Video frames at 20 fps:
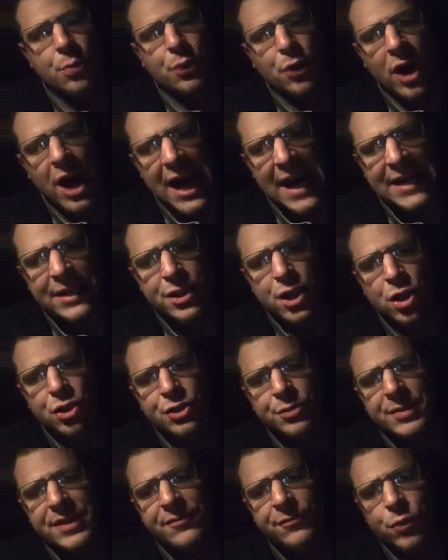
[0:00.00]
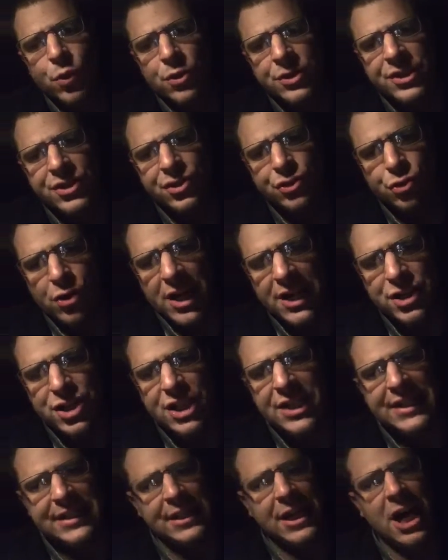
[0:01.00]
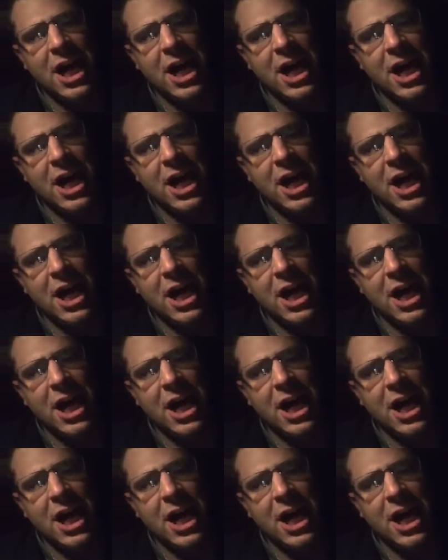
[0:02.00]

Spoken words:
pride goes before destruction and